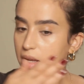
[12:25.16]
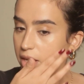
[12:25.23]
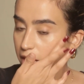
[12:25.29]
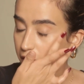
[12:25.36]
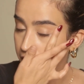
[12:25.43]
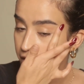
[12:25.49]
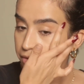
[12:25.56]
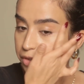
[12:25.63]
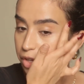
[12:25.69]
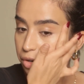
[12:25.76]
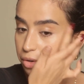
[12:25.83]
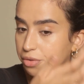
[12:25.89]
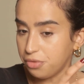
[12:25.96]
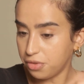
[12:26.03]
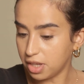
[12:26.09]
And if
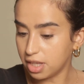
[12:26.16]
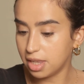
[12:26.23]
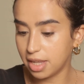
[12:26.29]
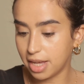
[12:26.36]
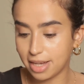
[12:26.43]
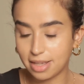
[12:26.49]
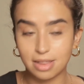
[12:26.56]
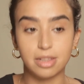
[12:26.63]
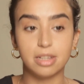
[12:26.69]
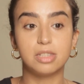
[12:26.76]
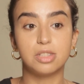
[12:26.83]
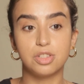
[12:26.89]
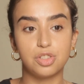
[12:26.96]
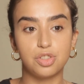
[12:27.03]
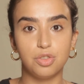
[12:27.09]
you feel like this
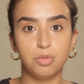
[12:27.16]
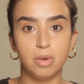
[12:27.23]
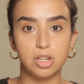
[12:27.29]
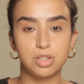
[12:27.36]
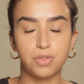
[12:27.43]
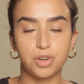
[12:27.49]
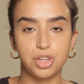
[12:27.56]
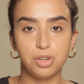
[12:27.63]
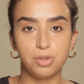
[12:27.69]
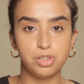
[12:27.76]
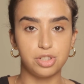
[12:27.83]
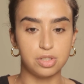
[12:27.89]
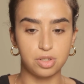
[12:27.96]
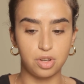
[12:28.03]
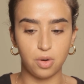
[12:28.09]
is too much for you,
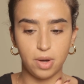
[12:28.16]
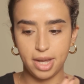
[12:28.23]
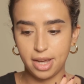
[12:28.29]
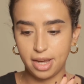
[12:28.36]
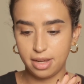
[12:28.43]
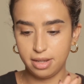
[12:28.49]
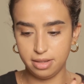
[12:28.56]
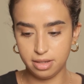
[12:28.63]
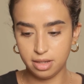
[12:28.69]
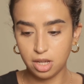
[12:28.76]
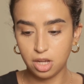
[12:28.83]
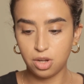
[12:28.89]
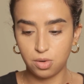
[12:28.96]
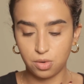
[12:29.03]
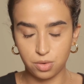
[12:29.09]
just go ahead,
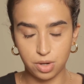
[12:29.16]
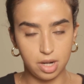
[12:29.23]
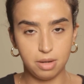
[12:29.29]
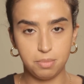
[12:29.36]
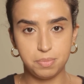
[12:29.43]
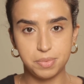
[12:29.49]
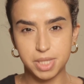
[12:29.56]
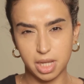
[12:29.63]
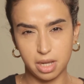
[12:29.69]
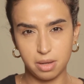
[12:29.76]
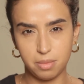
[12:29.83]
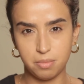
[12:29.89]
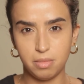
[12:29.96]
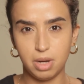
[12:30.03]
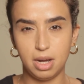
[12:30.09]
rub
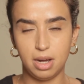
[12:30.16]
some